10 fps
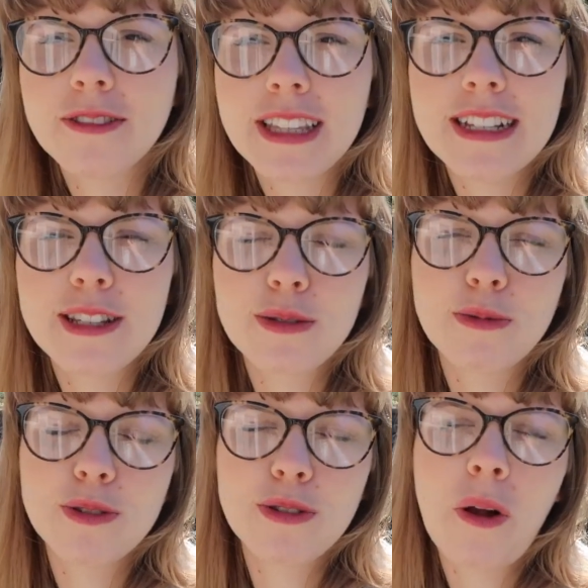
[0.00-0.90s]
all these
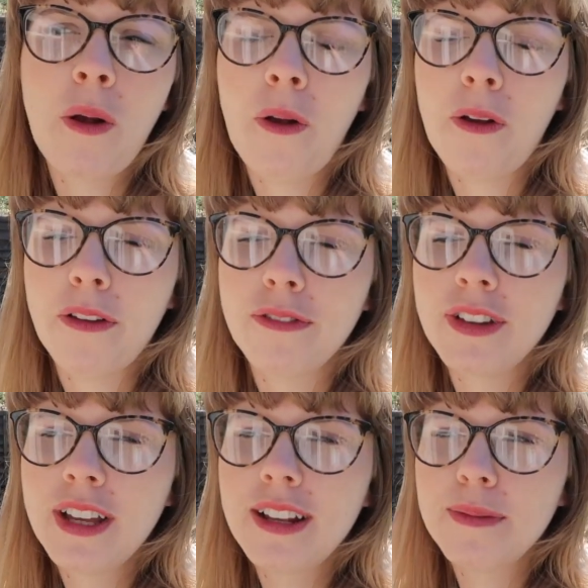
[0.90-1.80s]
sorts of
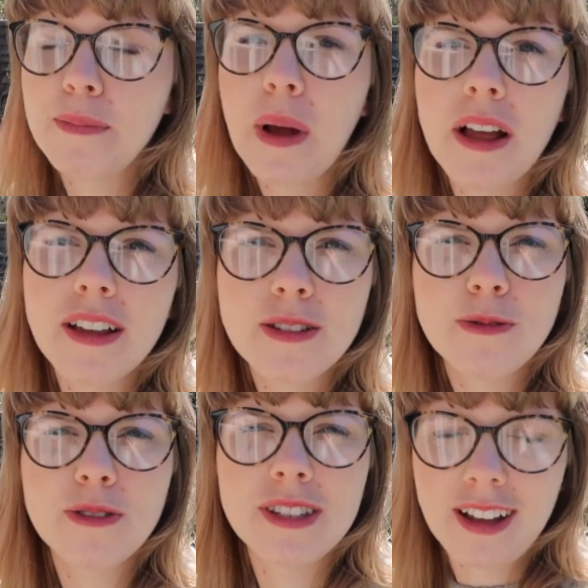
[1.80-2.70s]

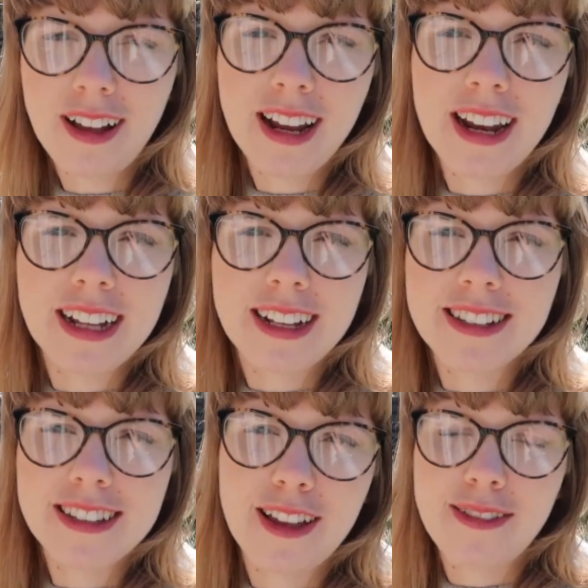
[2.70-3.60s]
personal
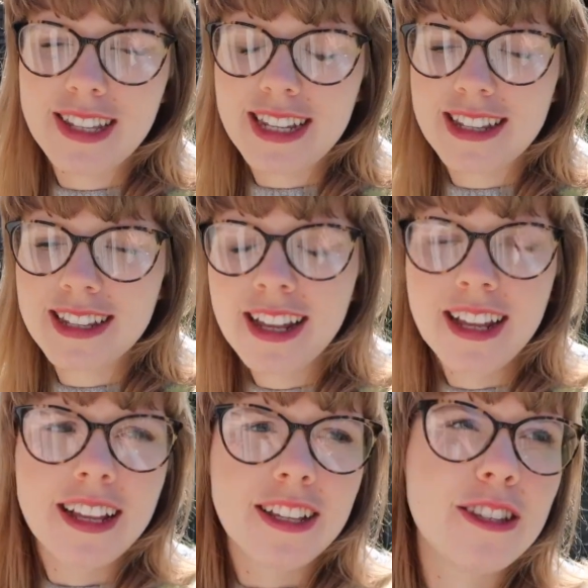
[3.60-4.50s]
styling services.
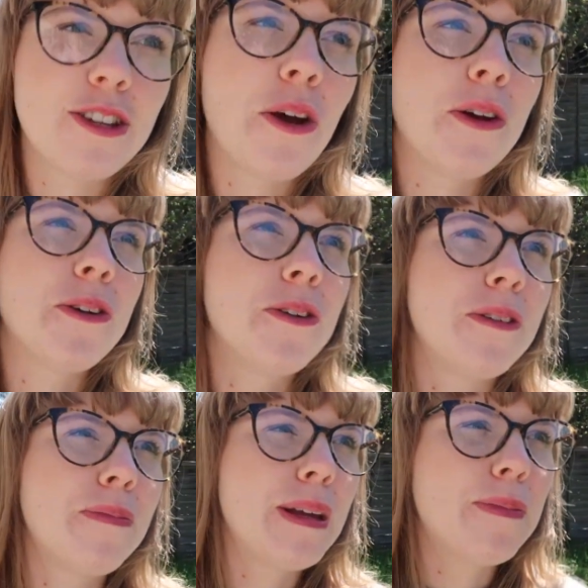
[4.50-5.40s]

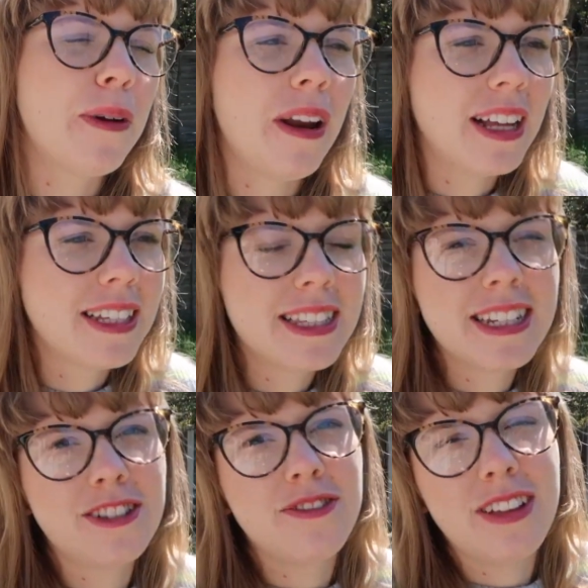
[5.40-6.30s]
So people like
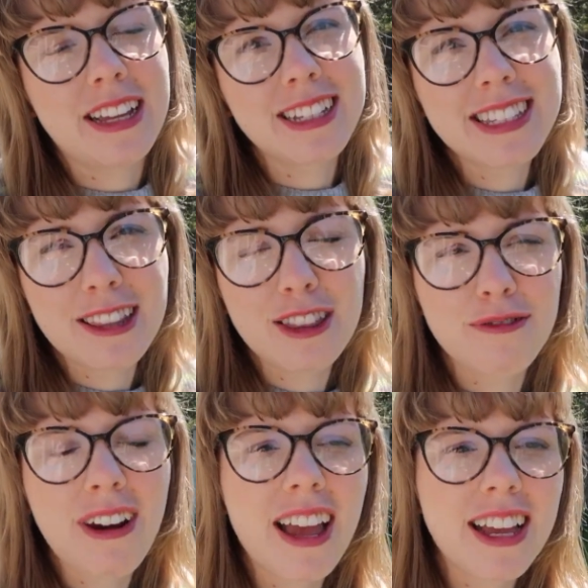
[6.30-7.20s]
StitchFix,
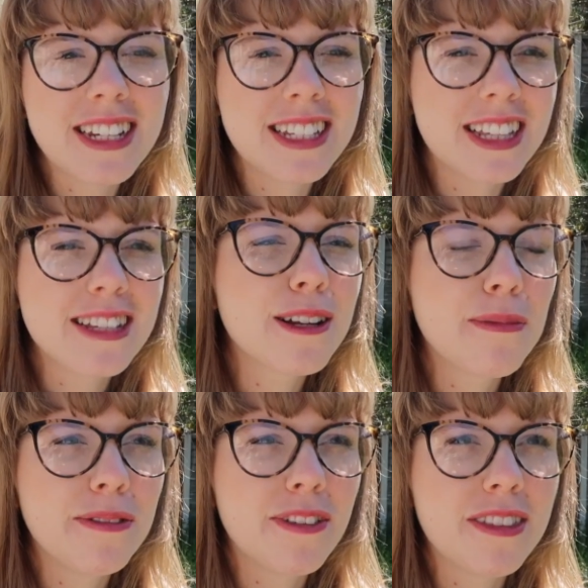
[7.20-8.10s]
Thread, there's a
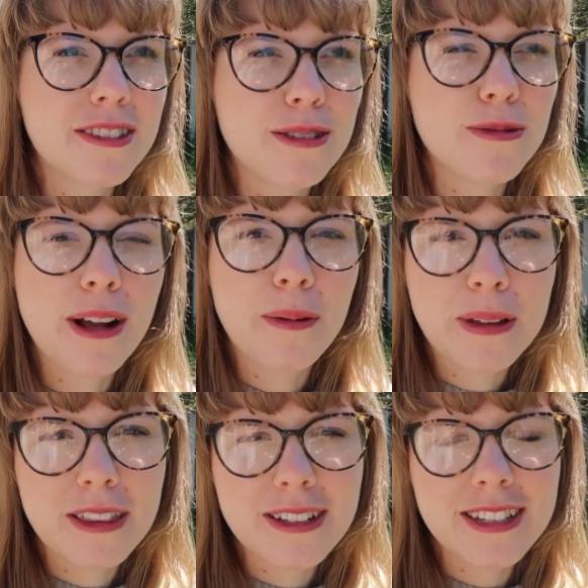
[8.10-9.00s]
couple of others as well,
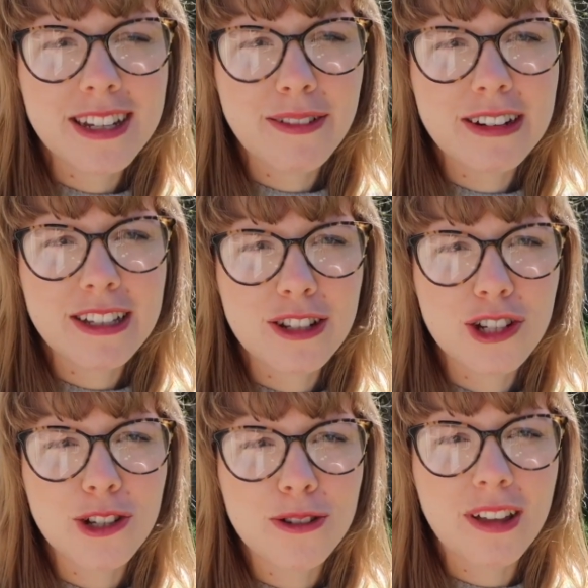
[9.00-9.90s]
but these are definitely the
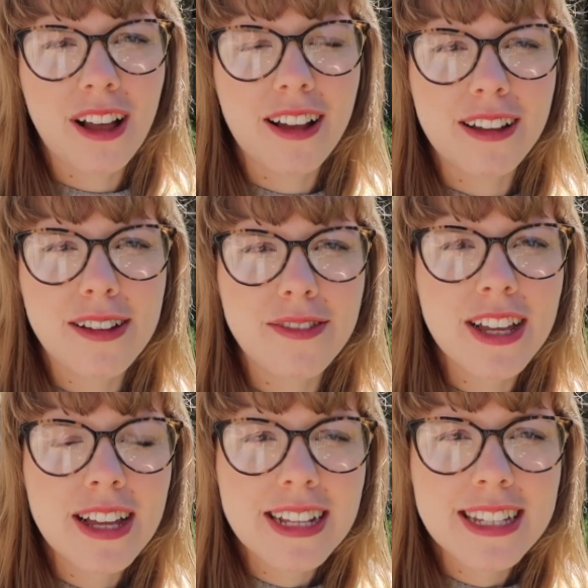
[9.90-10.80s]
two that I've
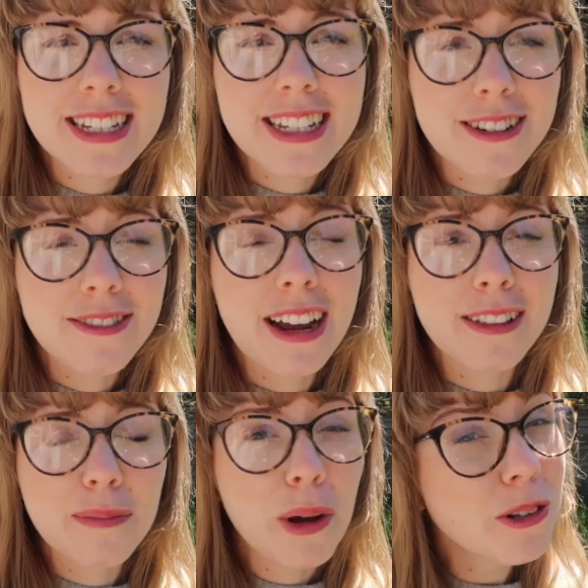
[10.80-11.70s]
seen
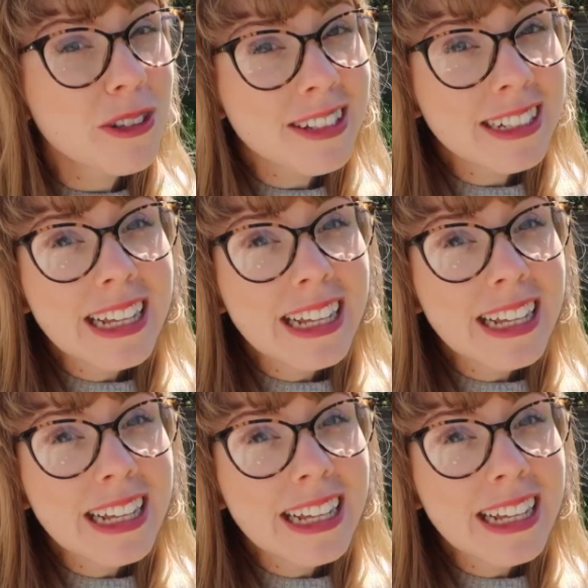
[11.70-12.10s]
around the most.